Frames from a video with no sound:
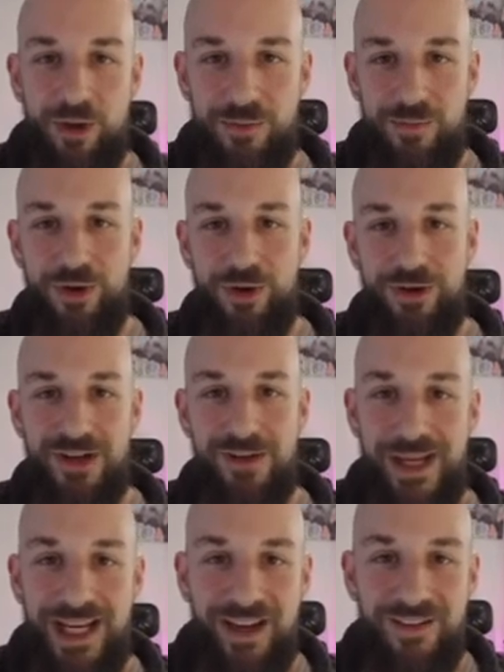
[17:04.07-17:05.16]
important and
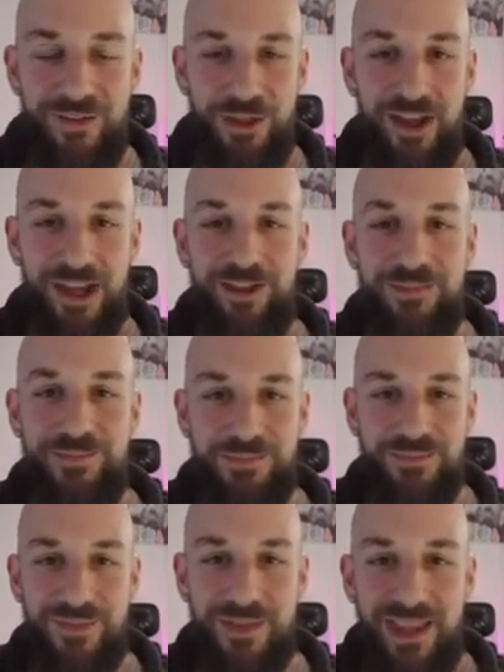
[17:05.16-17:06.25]
meaningful things,
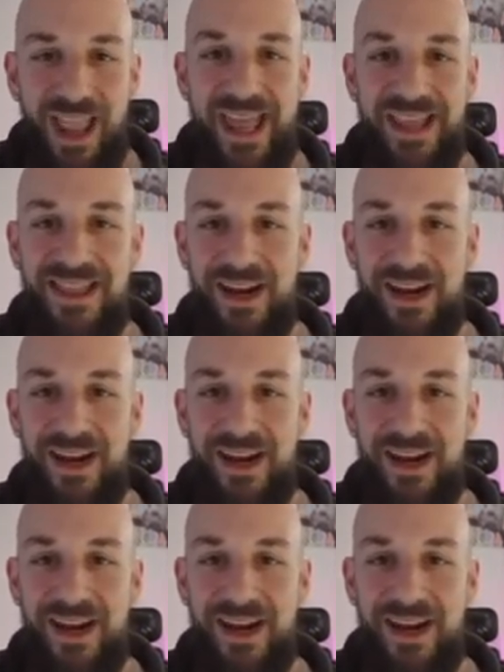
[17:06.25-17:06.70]
and